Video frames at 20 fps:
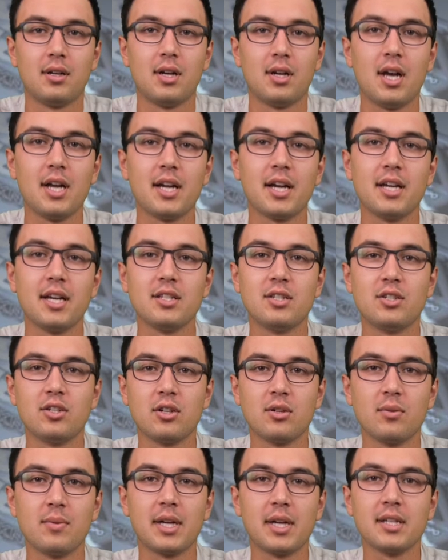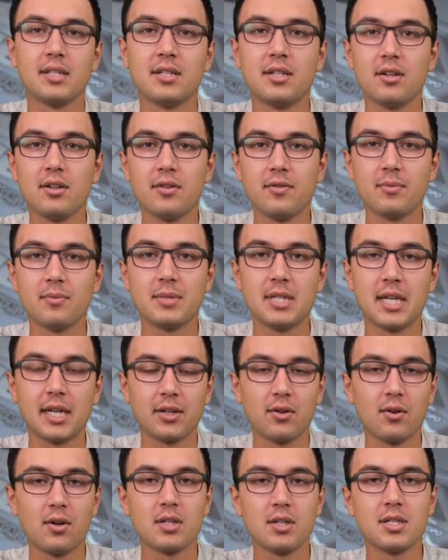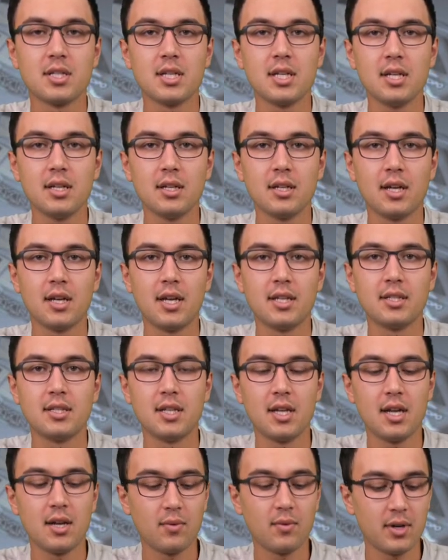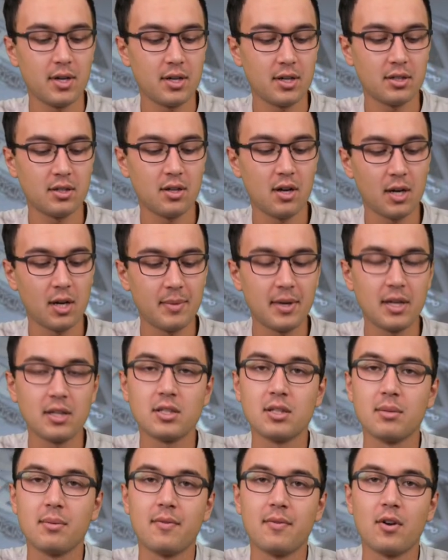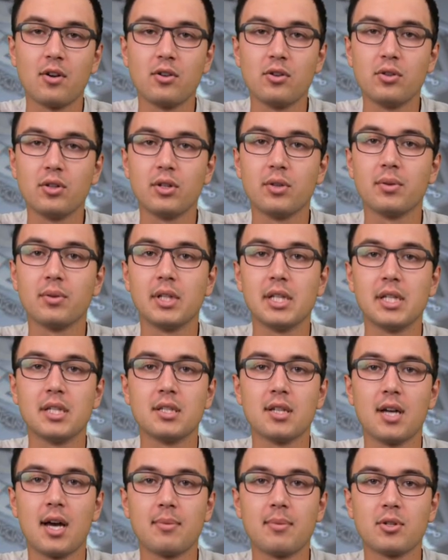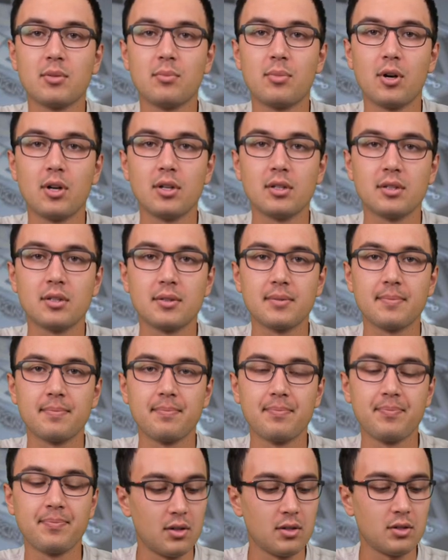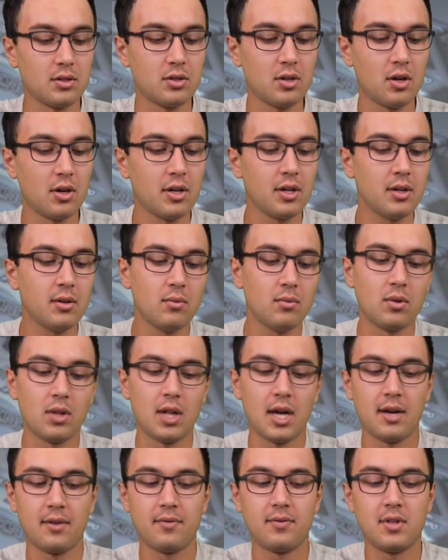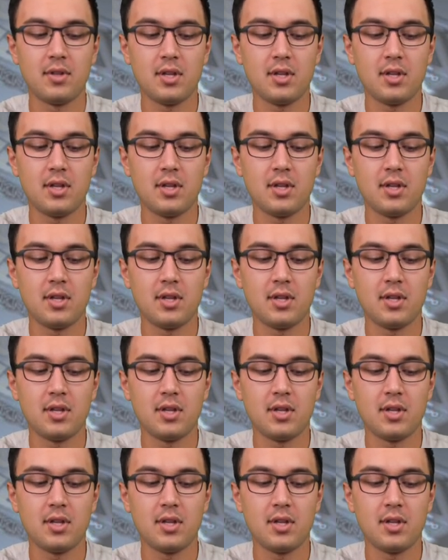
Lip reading: Hi guys, Jared Wiggins here from TechnoRC, and today we're here to talk about some of our newly released option parts. Starting, we'll have